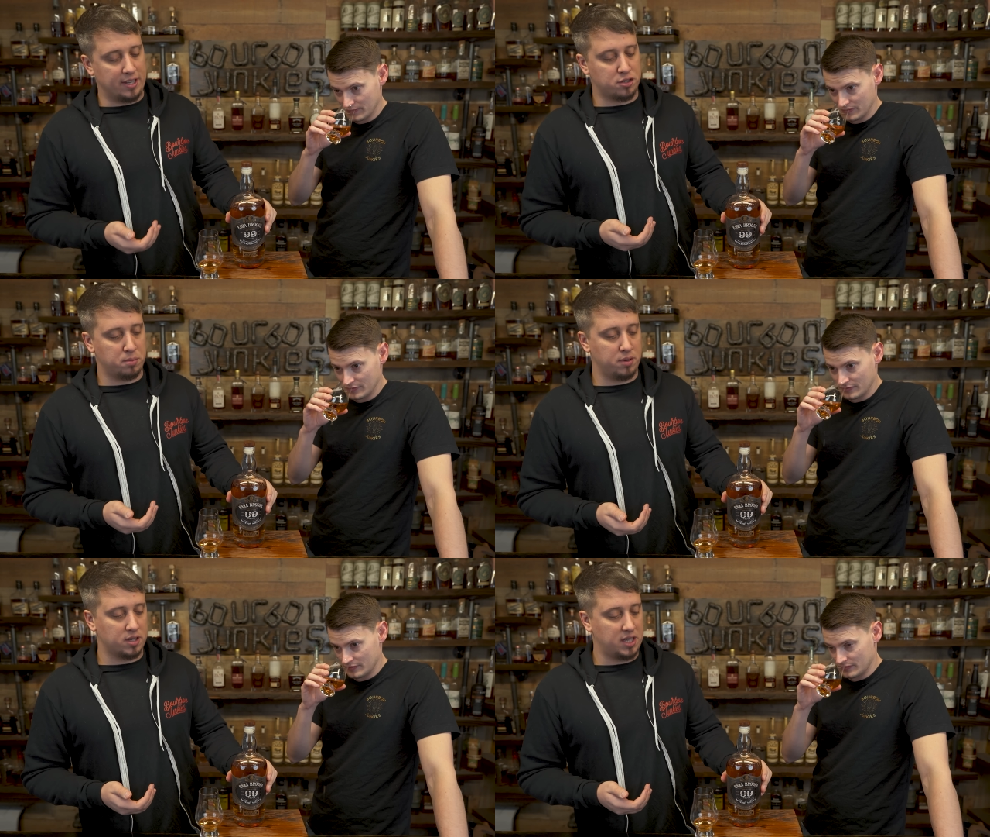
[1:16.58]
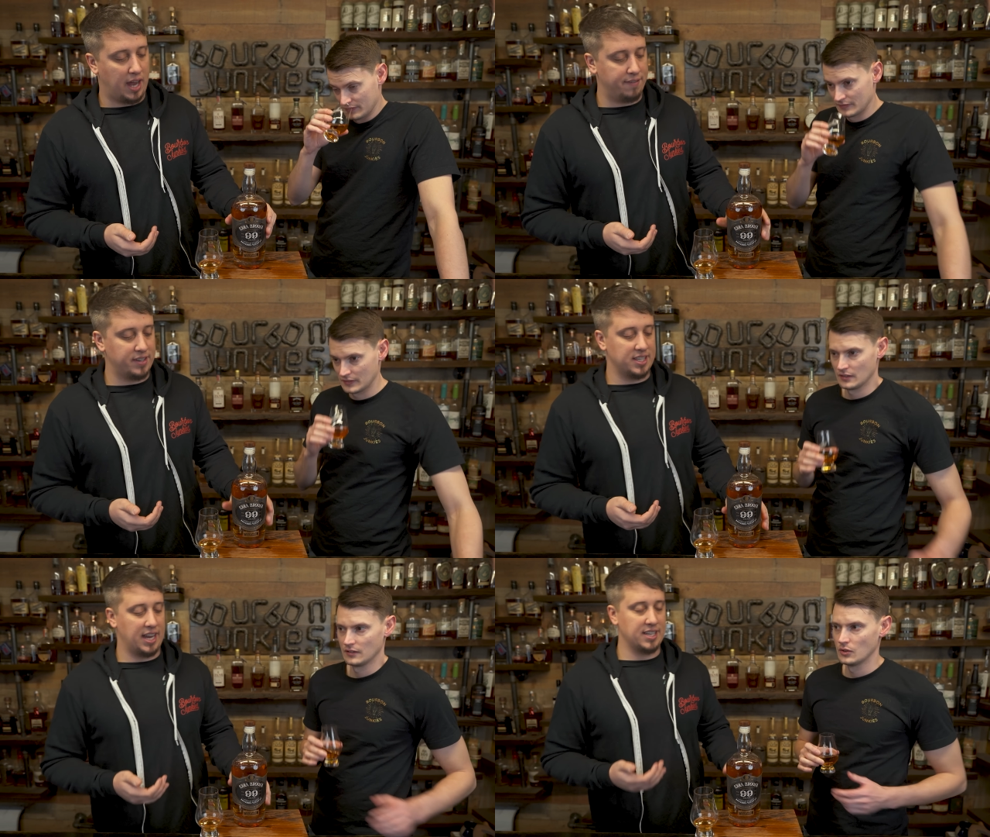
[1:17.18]
Speaker 1: Ezra Brooks
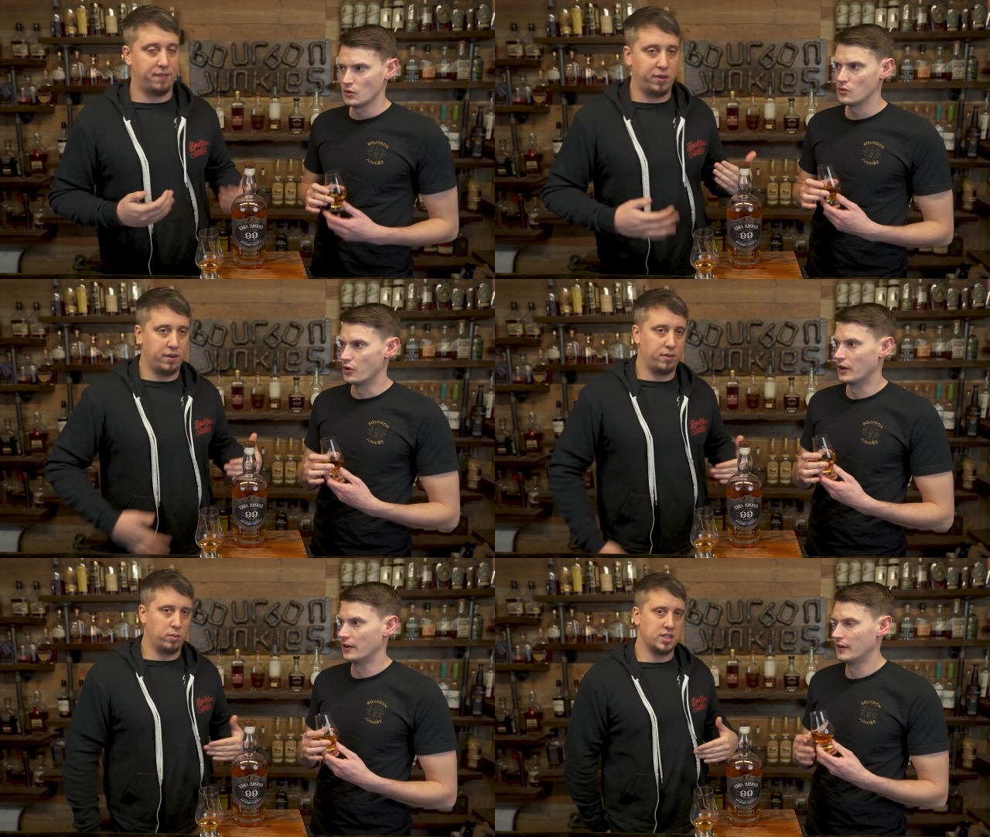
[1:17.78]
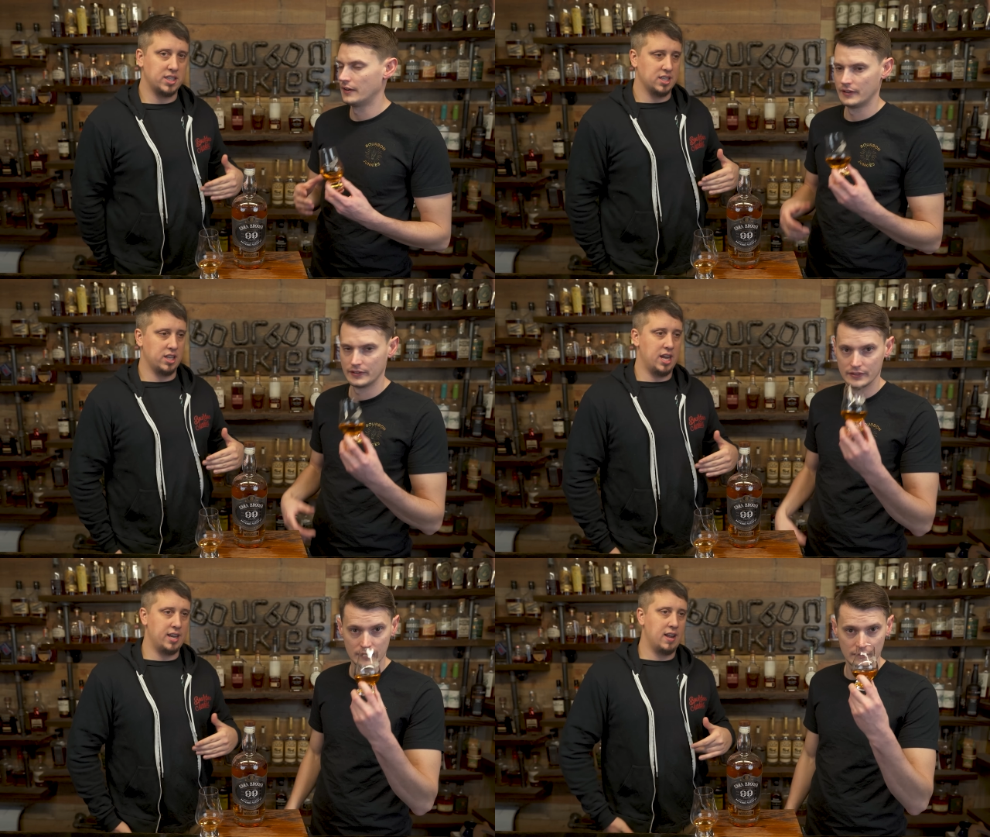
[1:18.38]
obviously has a few Ooh. different whiskeys in the
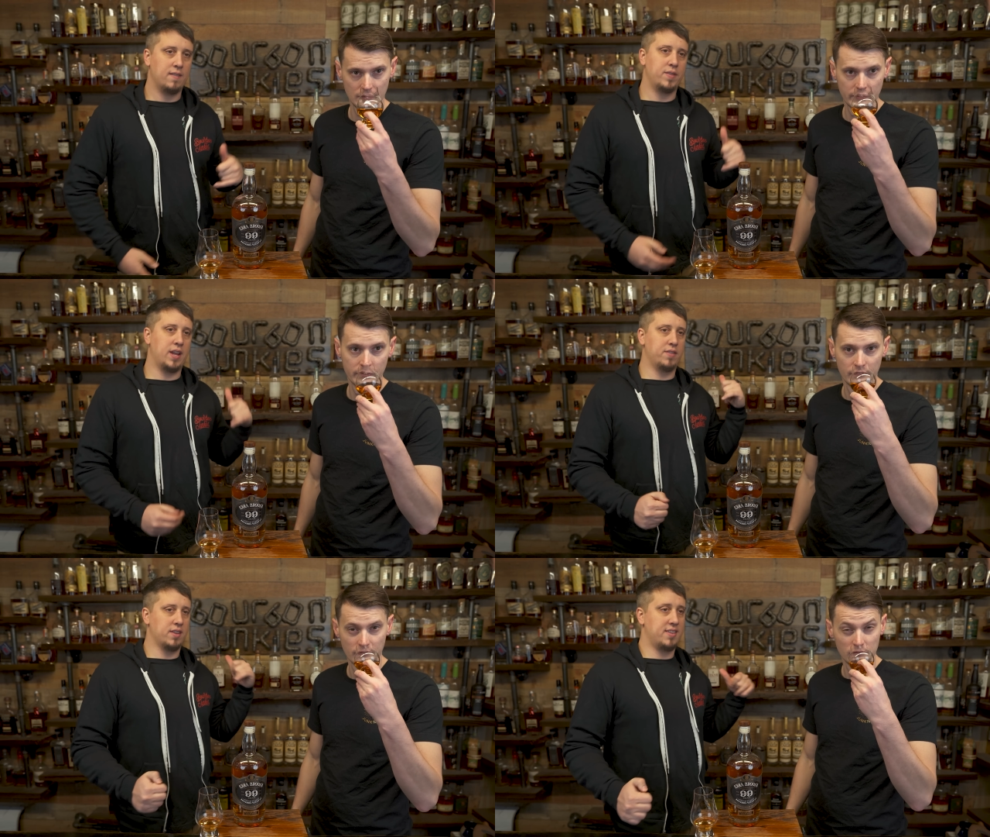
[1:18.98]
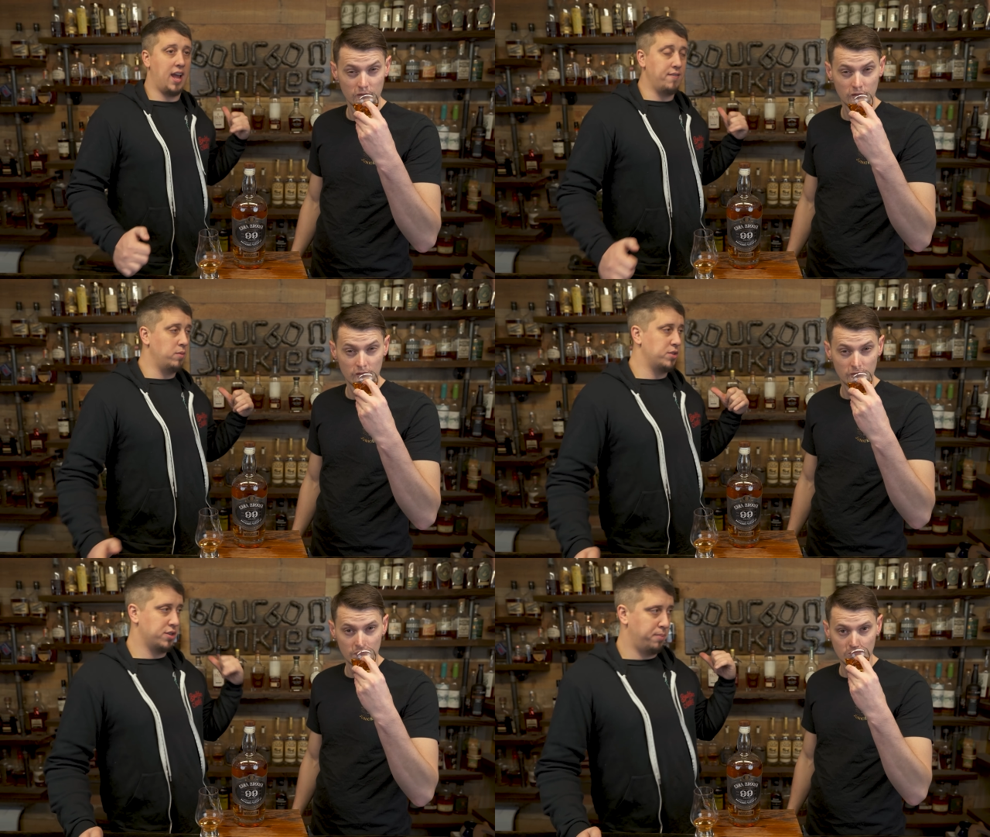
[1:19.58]
line. They have the
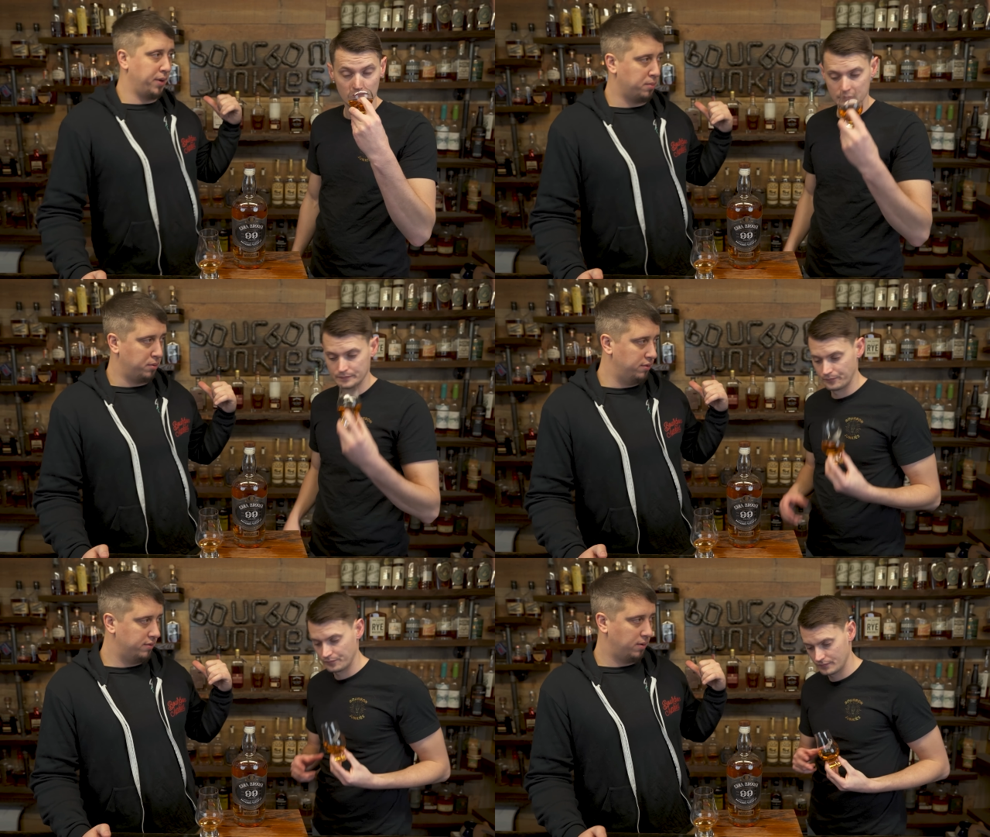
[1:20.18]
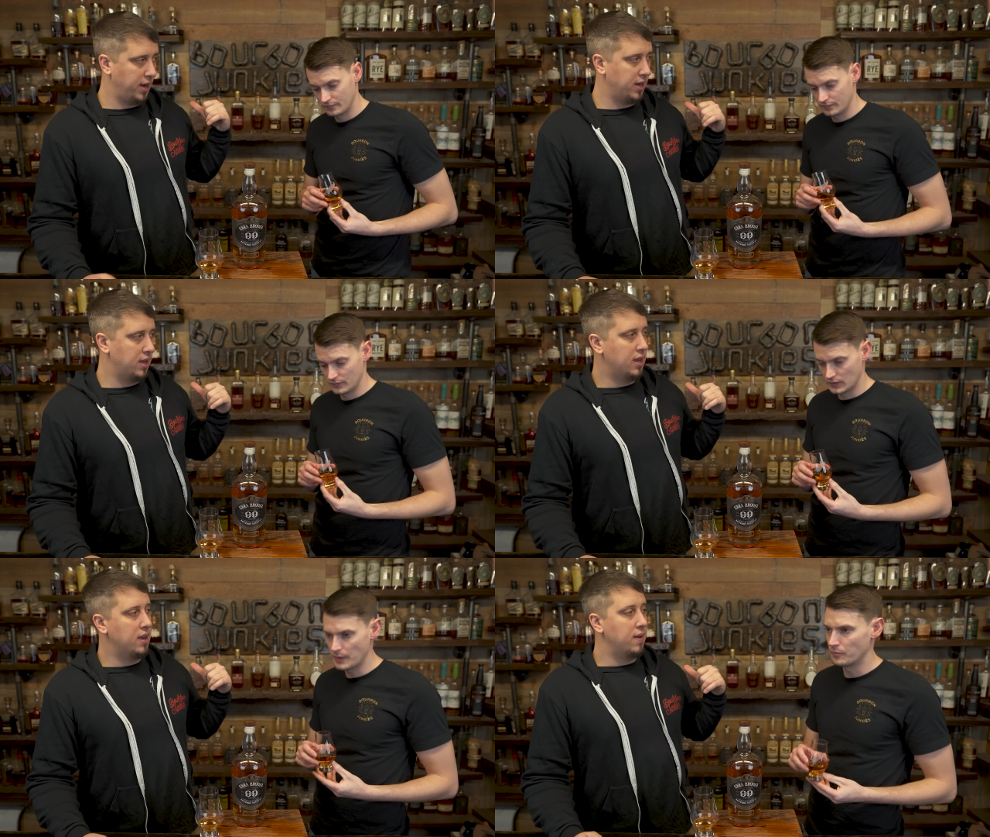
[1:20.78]
Seven, which is a barrel proof, right?
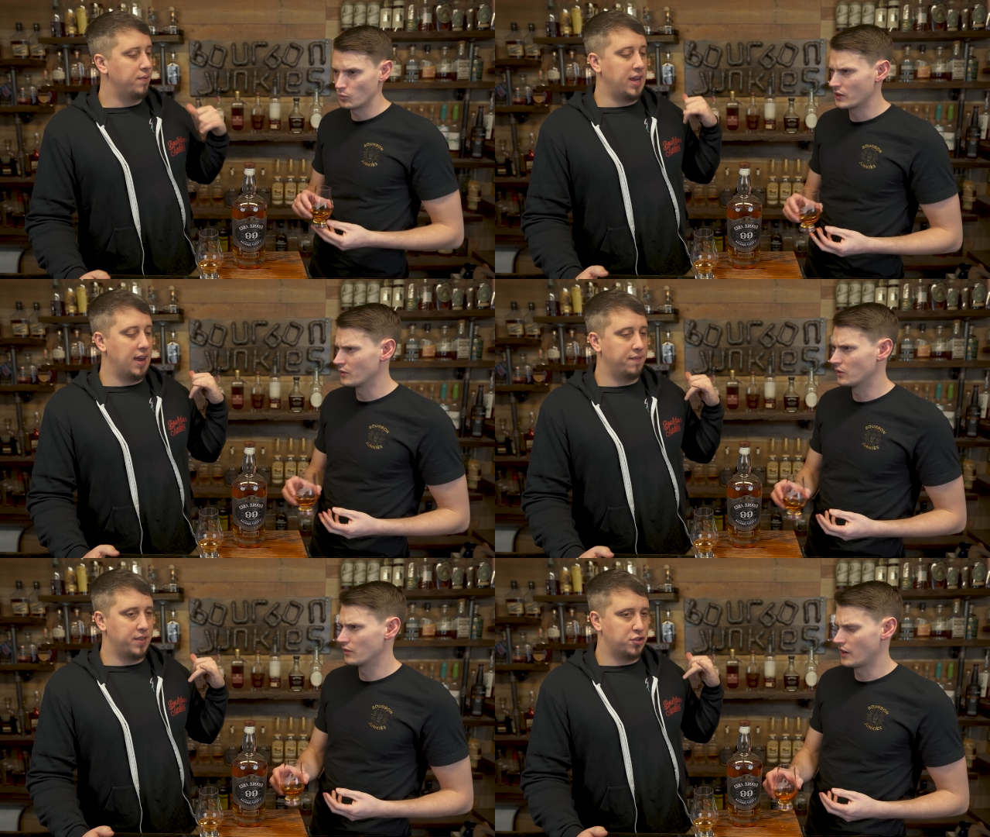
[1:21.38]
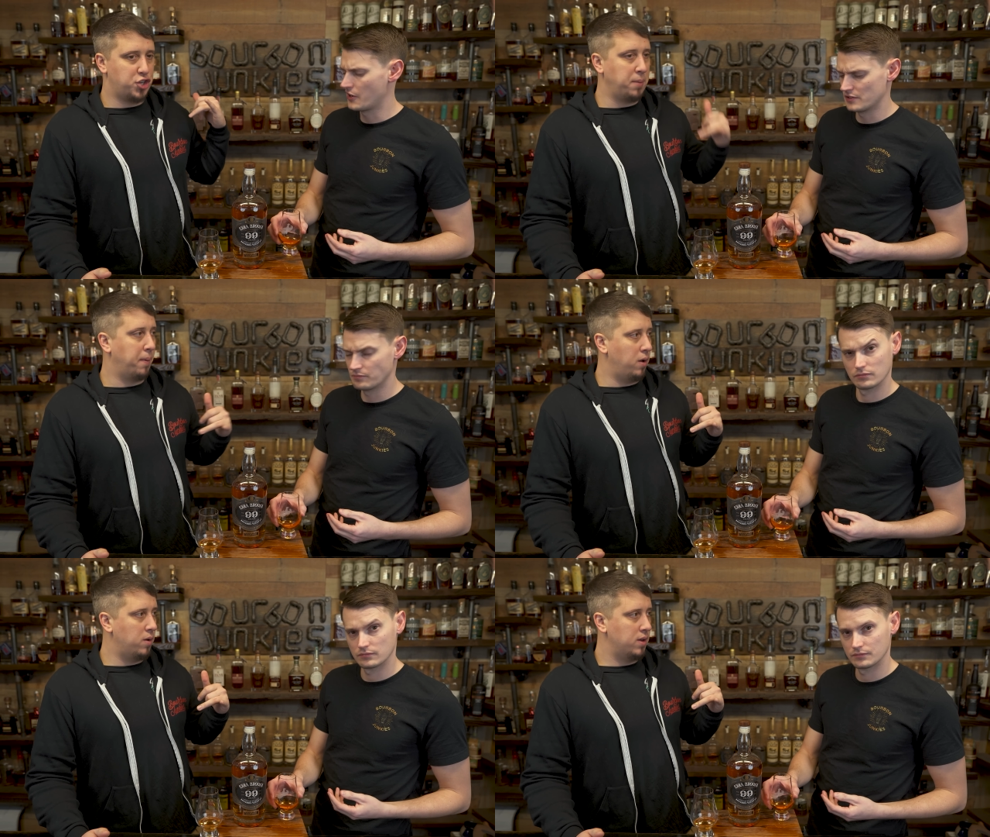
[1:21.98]
Yep. They have the
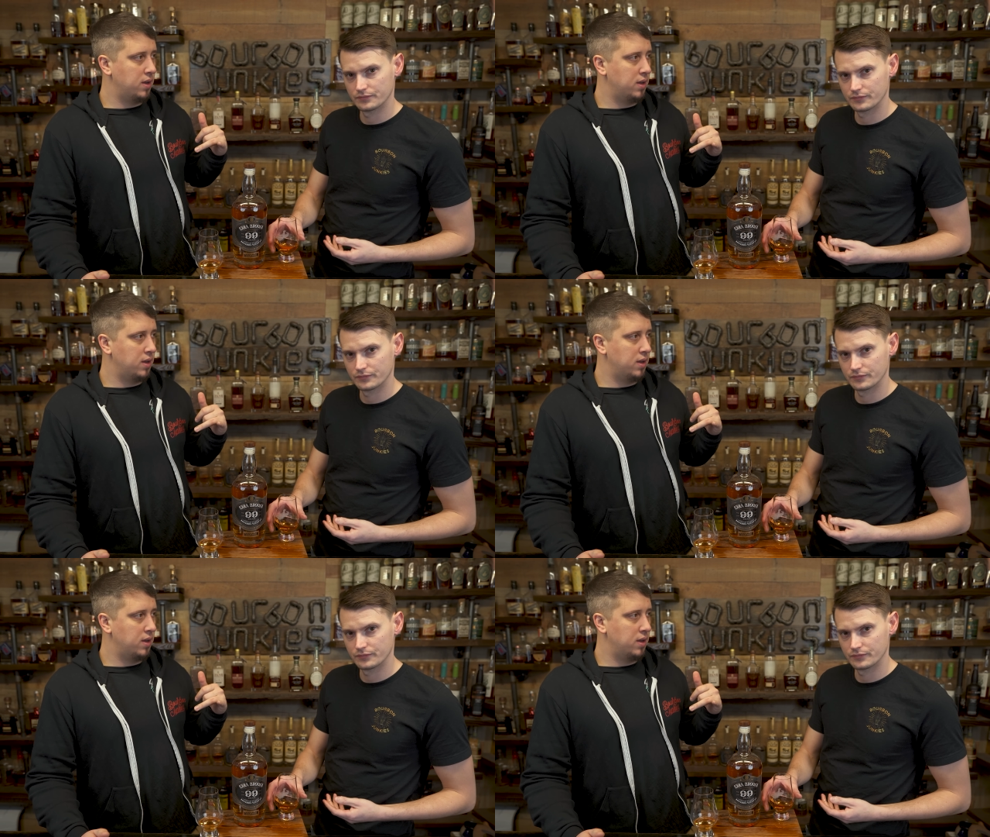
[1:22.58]
Cheapo,